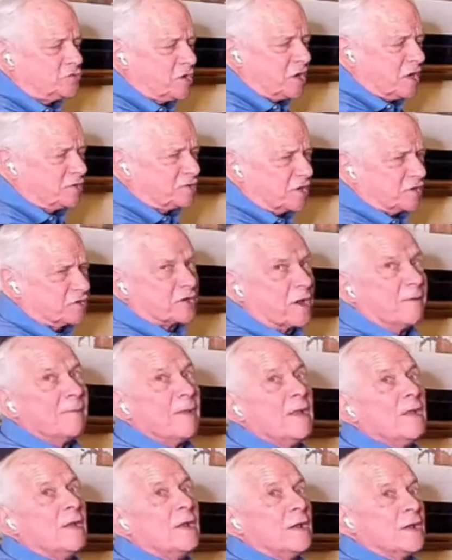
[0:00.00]
Jesus
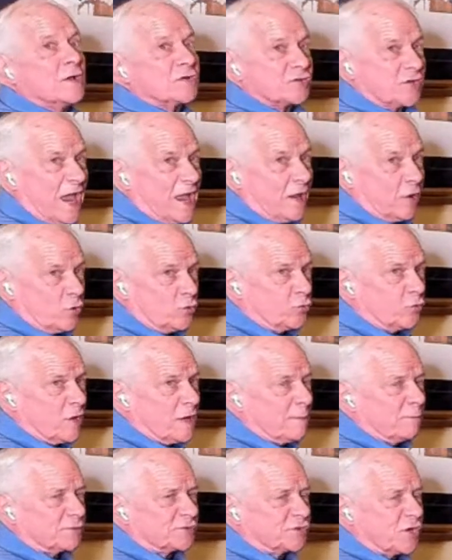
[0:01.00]
sang a
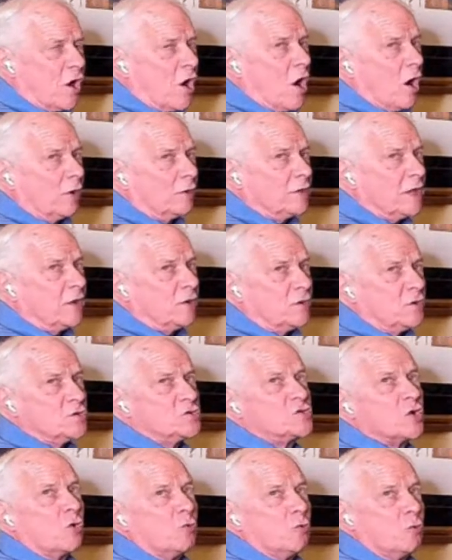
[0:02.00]
dream song in
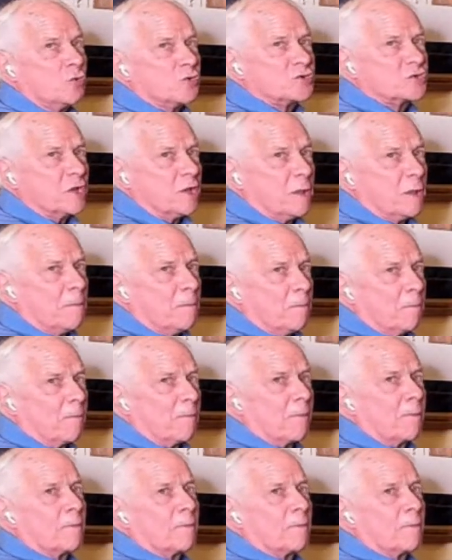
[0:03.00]
Jerusalem.